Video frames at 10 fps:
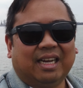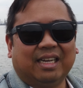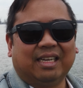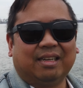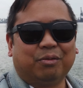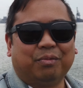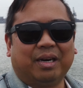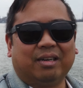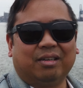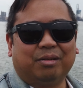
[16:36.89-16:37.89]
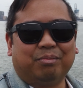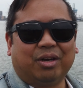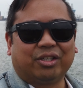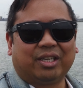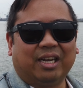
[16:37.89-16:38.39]
Uh, wear a
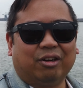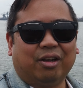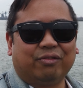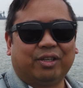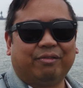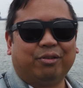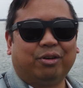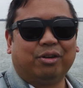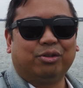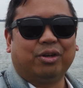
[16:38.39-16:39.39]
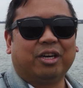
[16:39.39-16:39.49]
mask and gloves if you're close to